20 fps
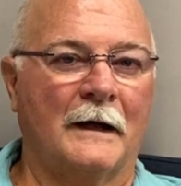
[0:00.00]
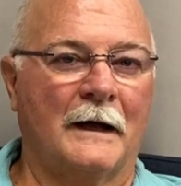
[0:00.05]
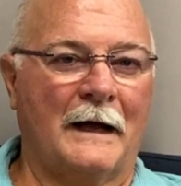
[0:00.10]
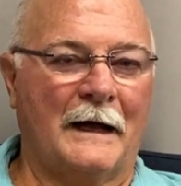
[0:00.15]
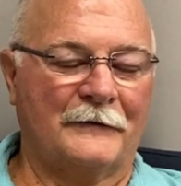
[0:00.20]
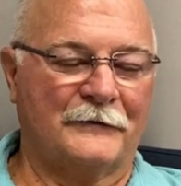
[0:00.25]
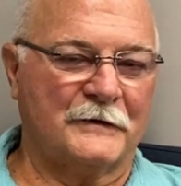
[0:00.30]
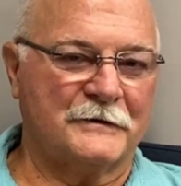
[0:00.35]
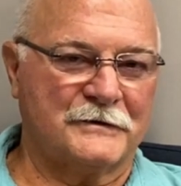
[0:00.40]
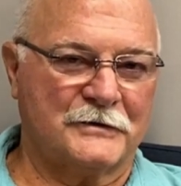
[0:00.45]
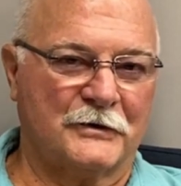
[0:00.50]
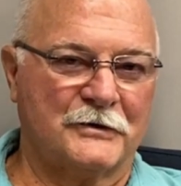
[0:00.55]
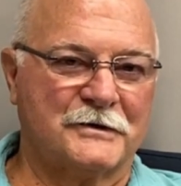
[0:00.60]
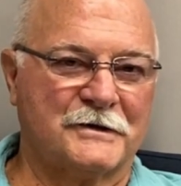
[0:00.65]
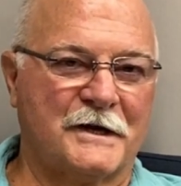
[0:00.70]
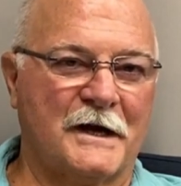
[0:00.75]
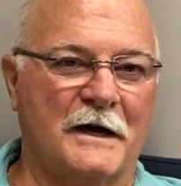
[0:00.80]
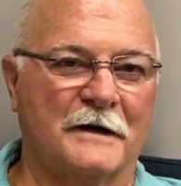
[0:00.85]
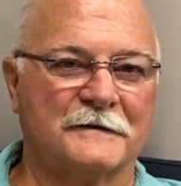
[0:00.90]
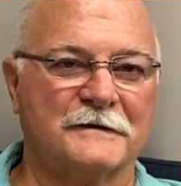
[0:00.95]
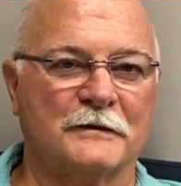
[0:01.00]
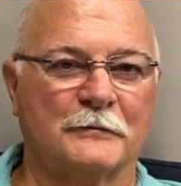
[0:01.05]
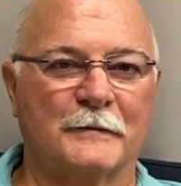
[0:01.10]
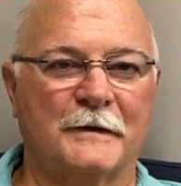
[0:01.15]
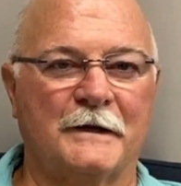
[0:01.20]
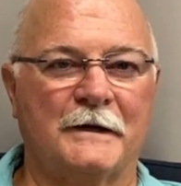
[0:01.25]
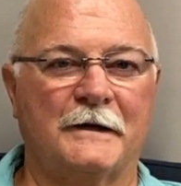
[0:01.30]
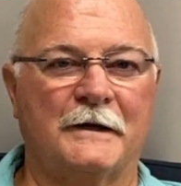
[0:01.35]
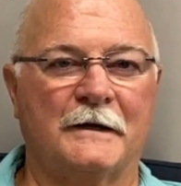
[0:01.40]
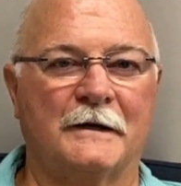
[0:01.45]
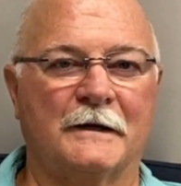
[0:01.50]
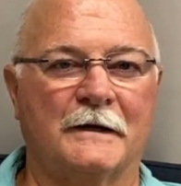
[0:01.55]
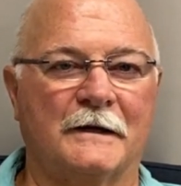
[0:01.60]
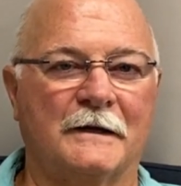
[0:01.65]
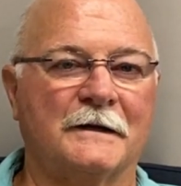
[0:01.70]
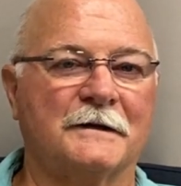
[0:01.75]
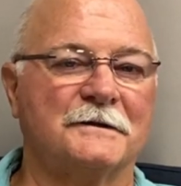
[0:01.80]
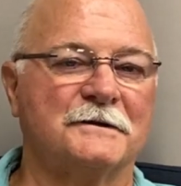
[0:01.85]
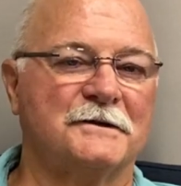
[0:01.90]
at the Church Council meeting in